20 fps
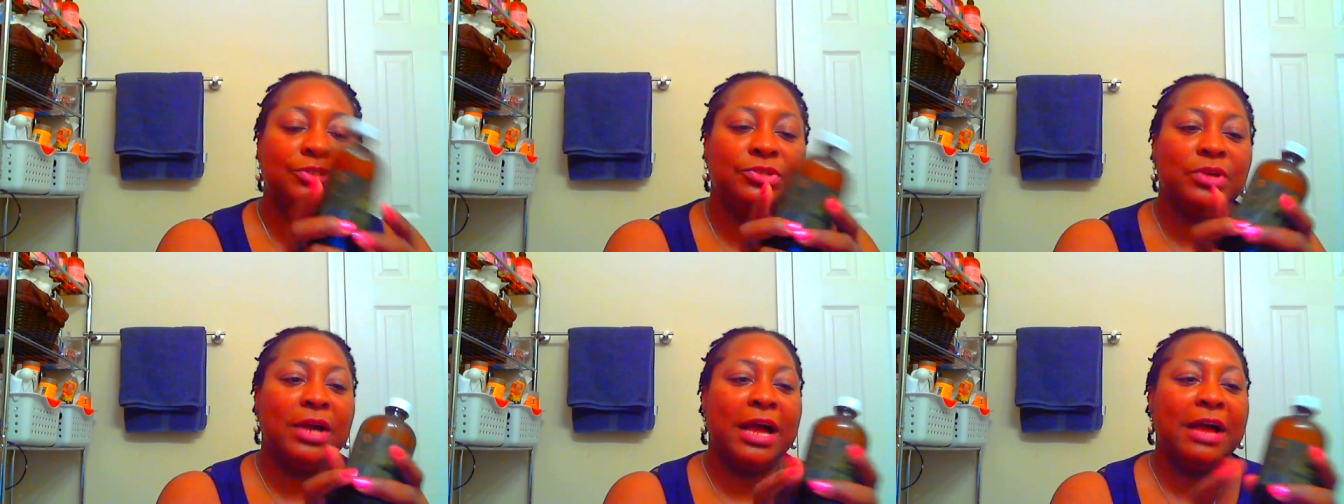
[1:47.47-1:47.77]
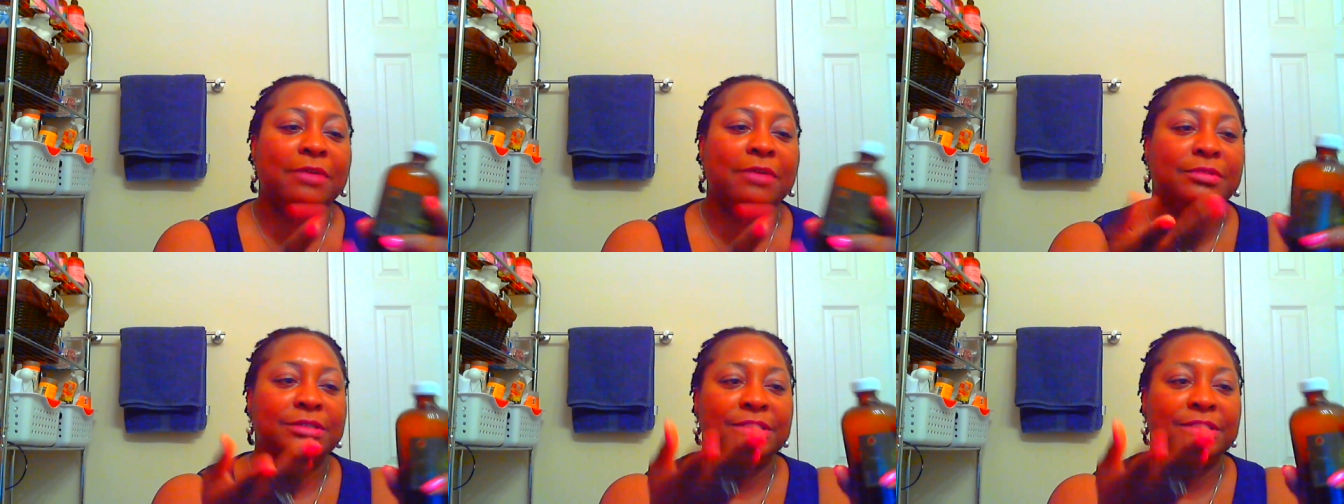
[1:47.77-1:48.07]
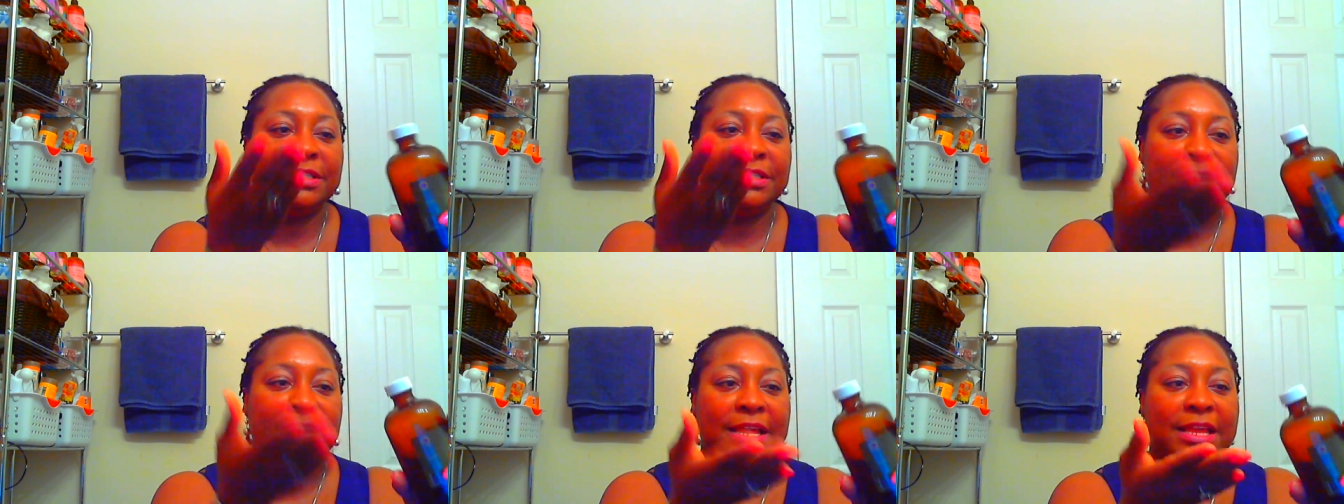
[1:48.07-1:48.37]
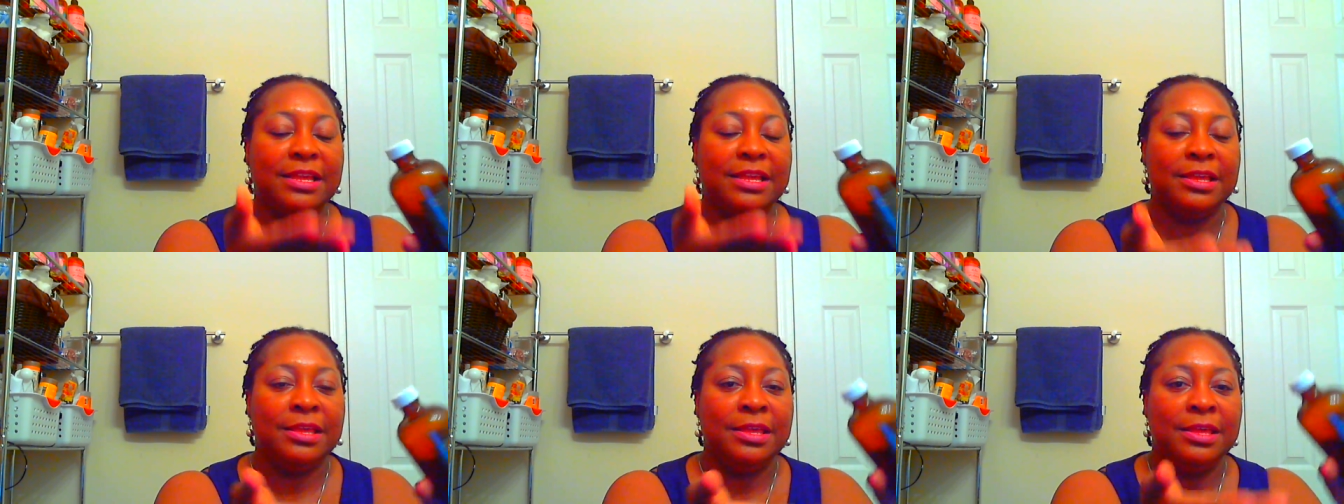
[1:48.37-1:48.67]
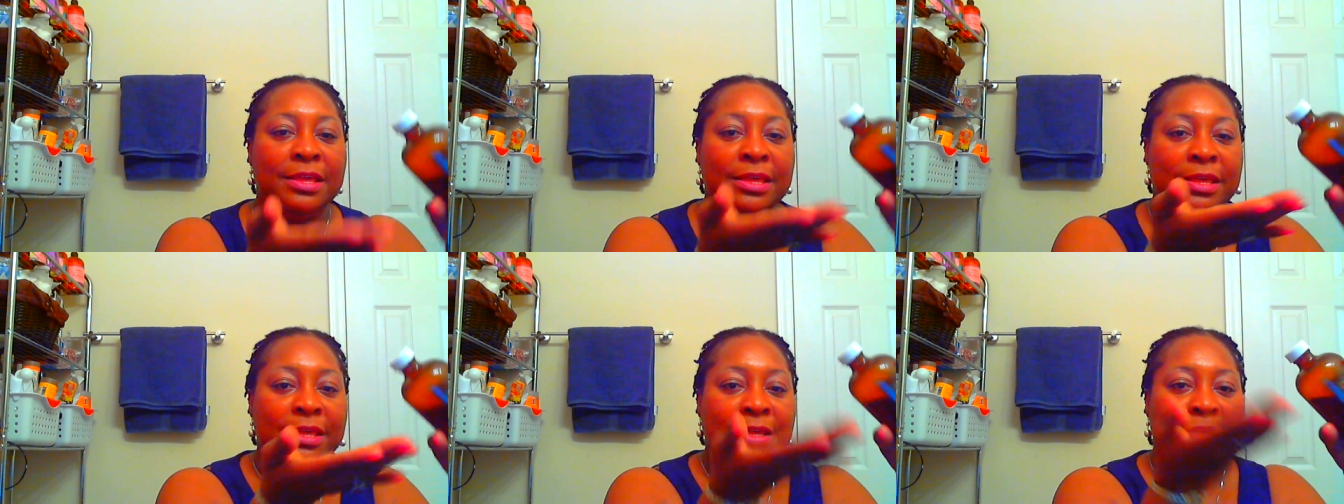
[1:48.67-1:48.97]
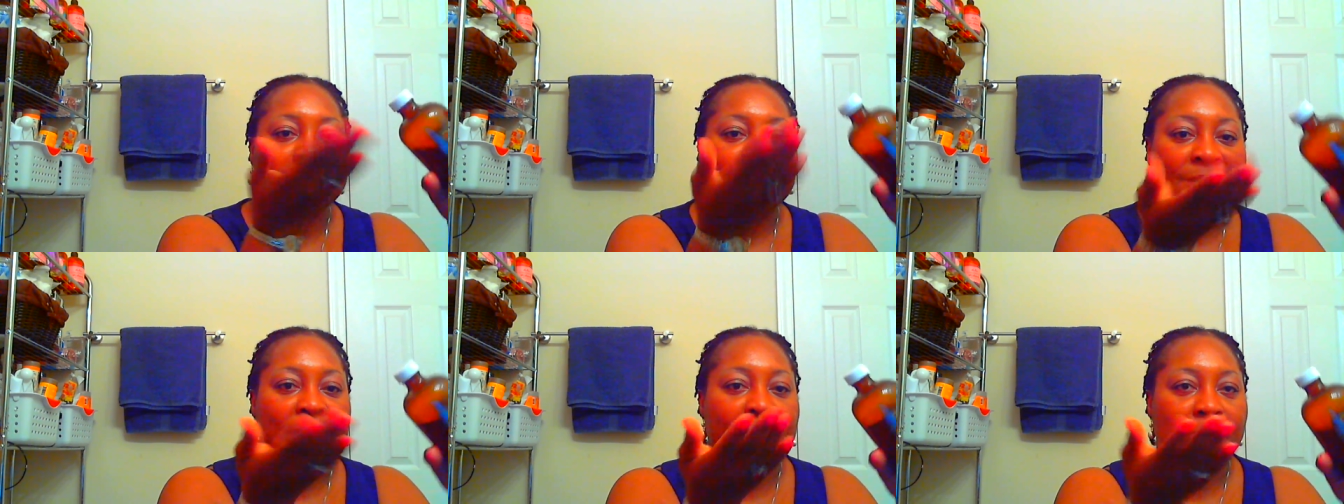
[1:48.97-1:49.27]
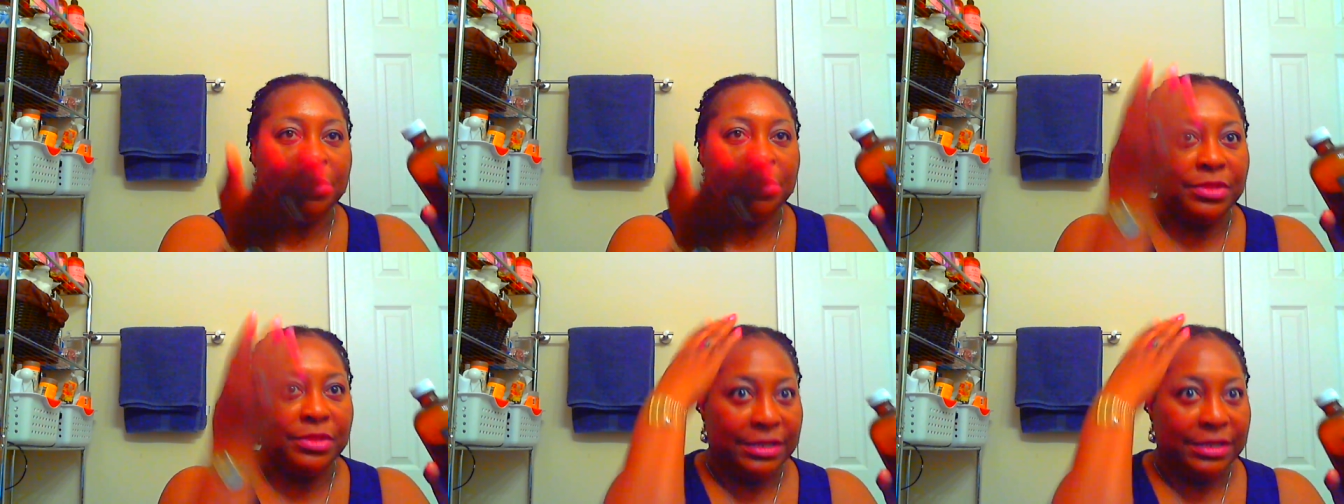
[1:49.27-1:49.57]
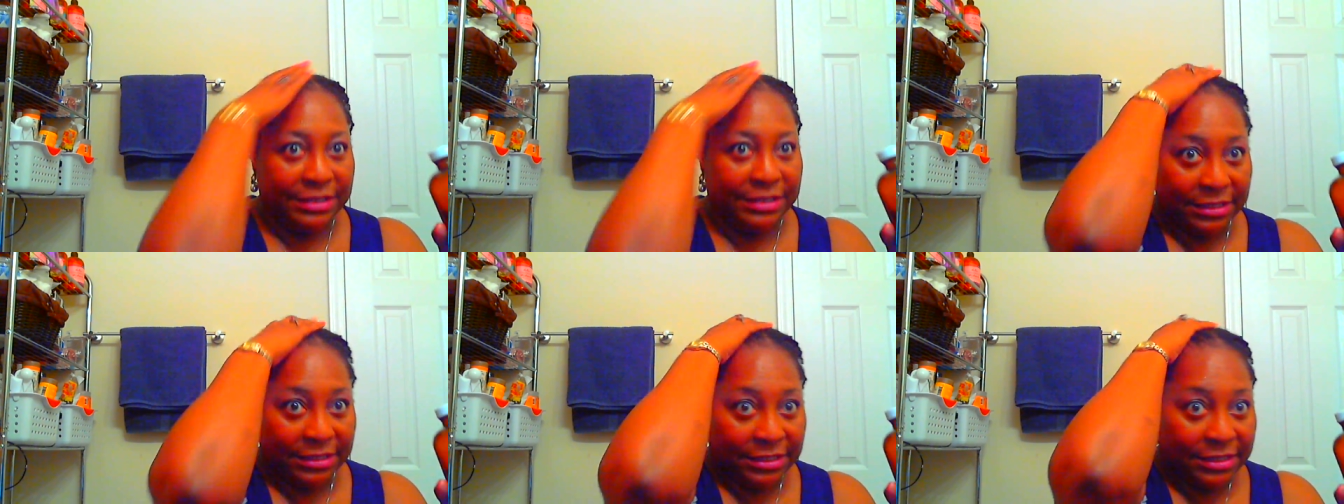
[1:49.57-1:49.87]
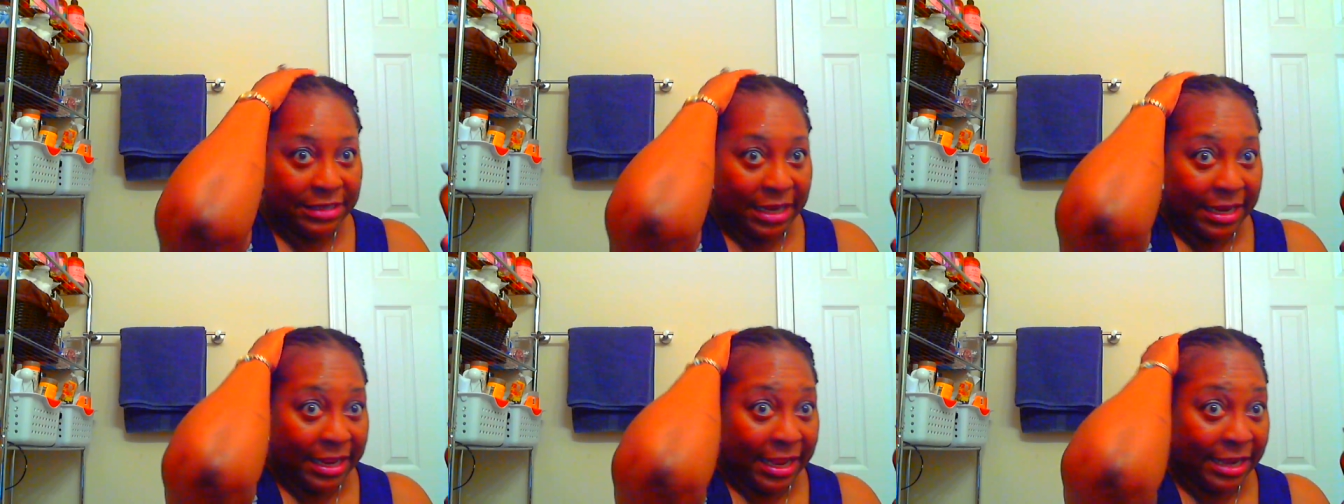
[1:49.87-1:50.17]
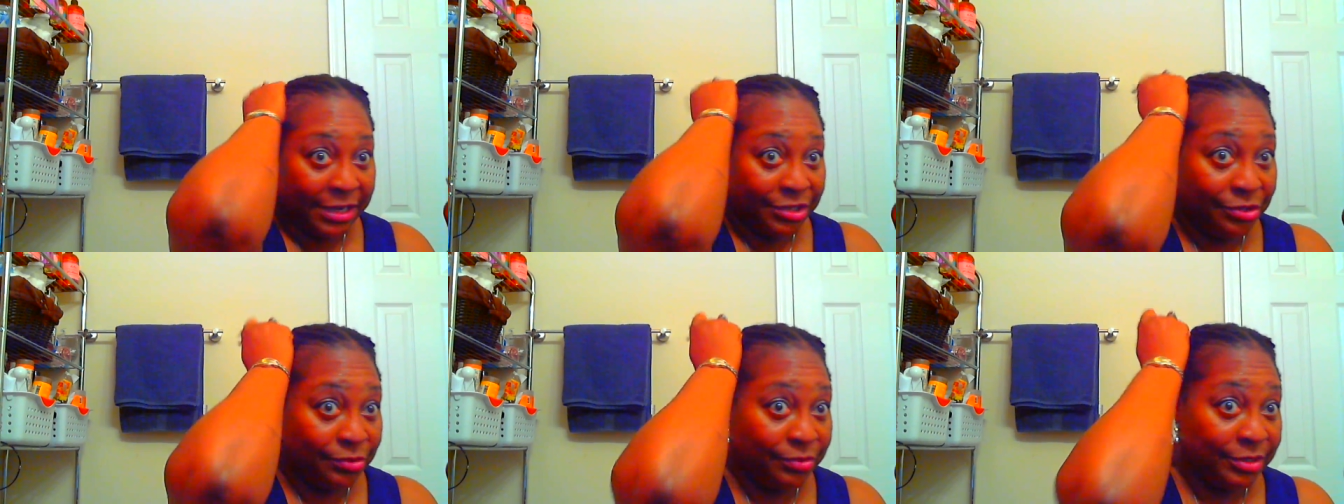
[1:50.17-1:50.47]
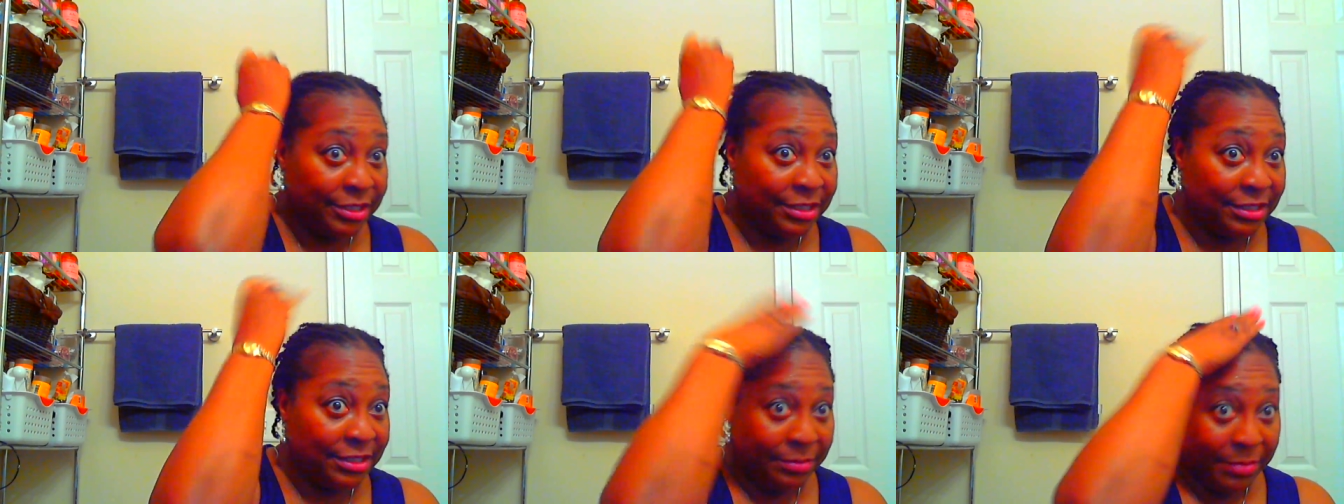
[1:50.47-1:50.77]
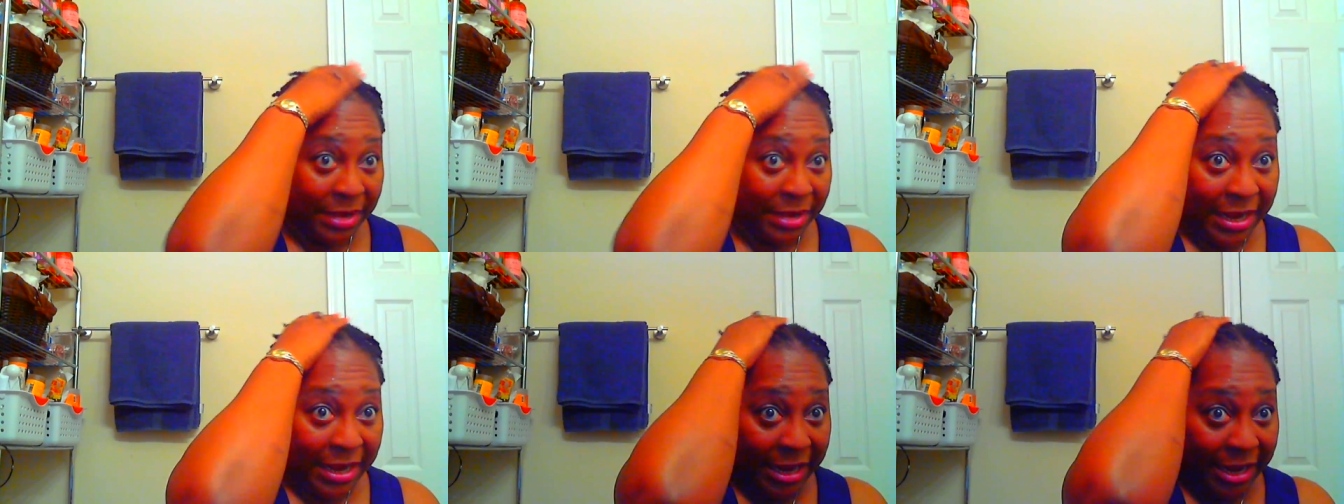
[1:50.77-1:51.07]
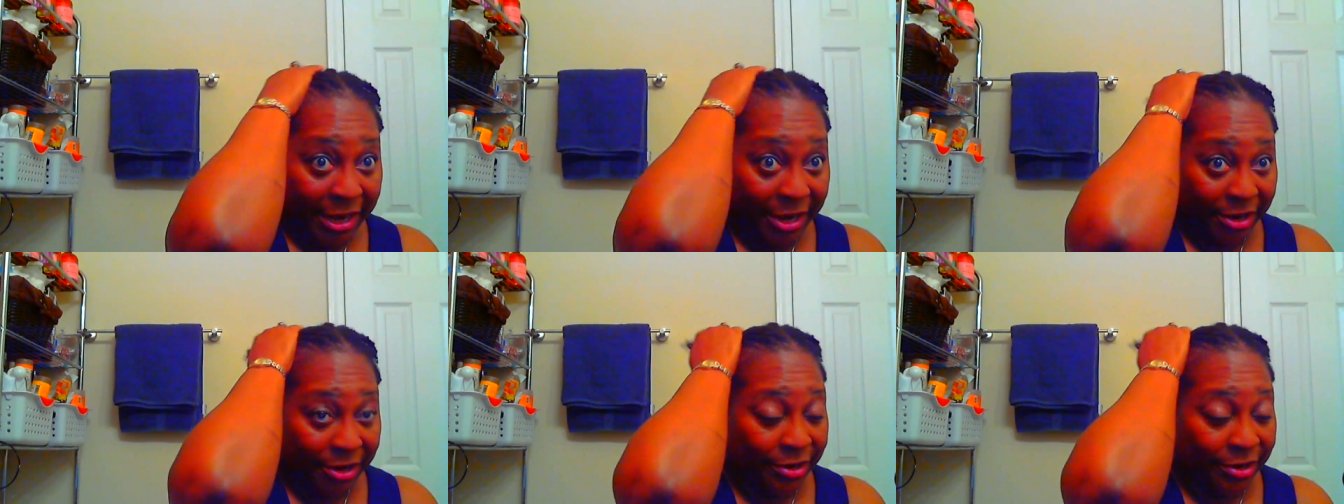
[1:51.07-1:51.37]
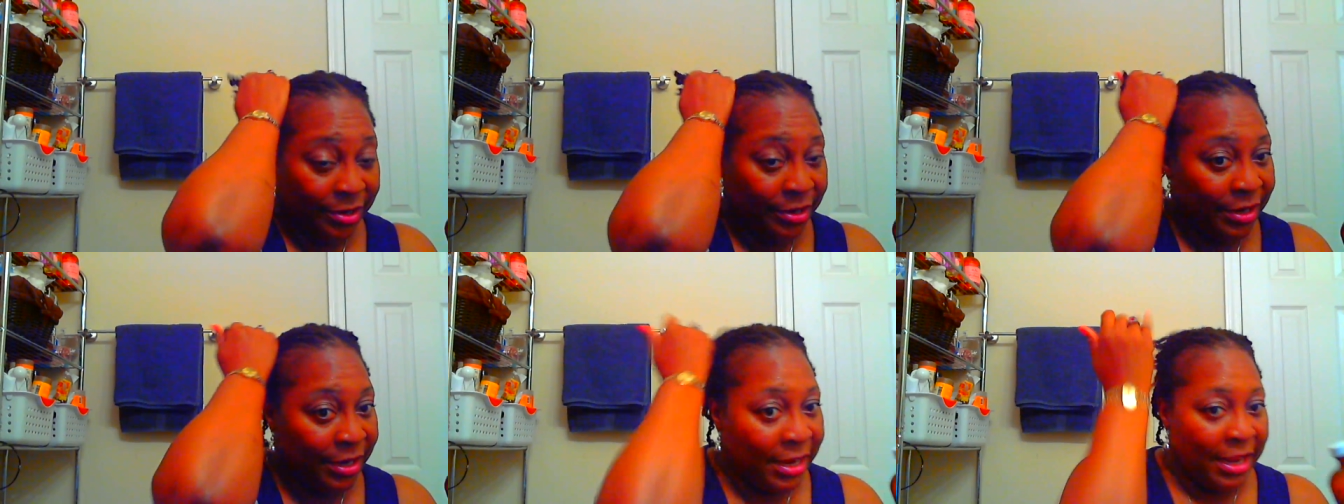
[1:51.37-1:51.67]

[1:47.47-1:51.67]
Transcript: So I would take some of this, since I got twists in my hair,